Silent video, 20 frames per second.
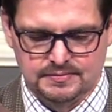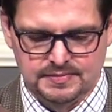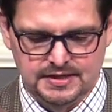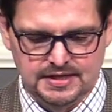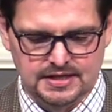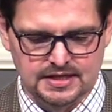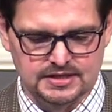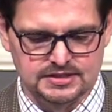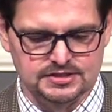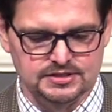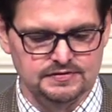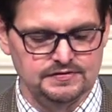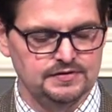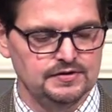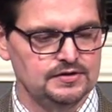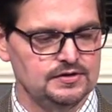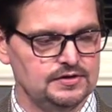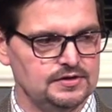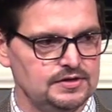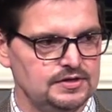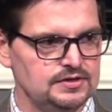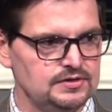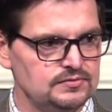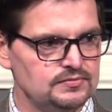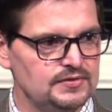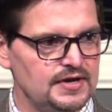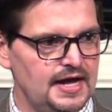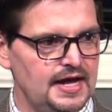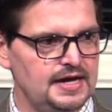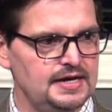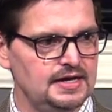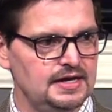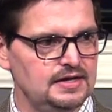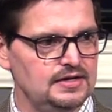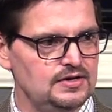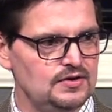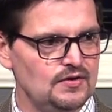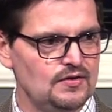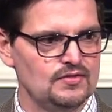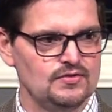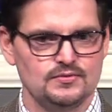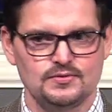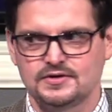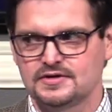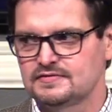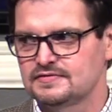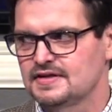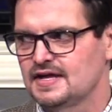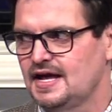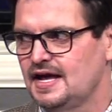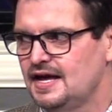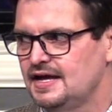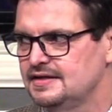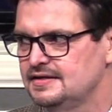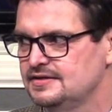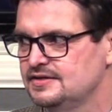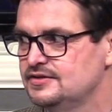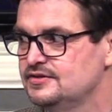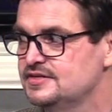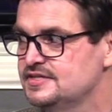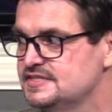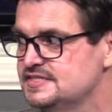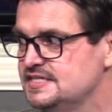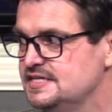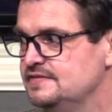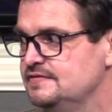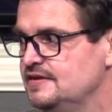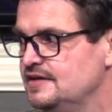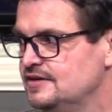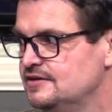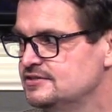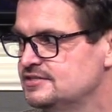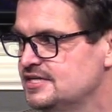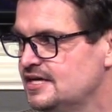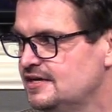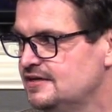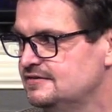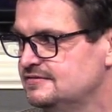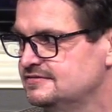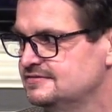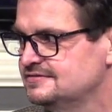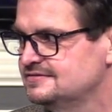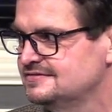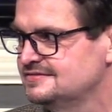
because you've heard, read, and know the Word of God. You're deceiving yourself,